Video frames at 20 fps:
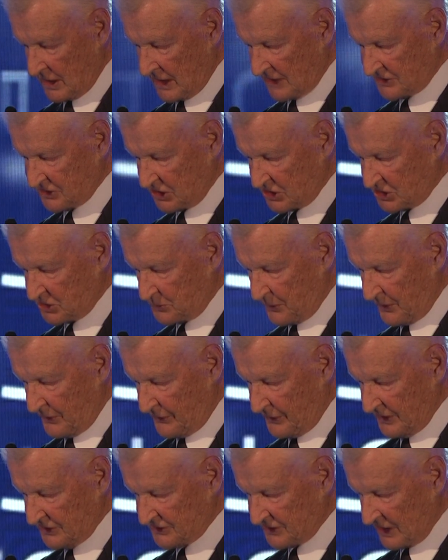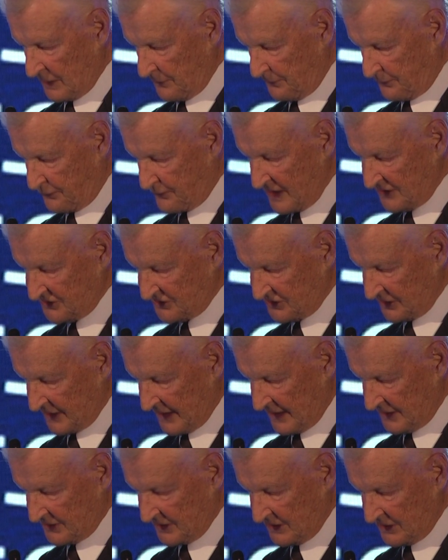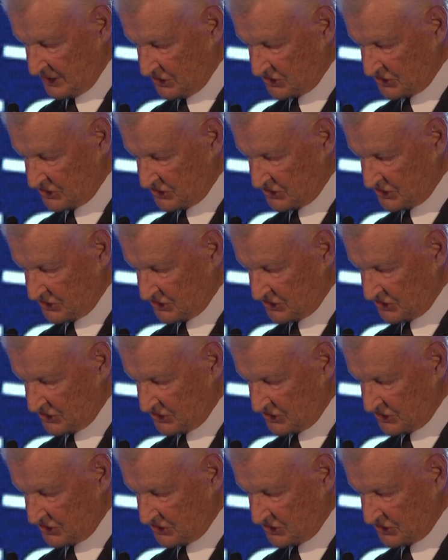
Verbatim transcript: has experienced unprecedented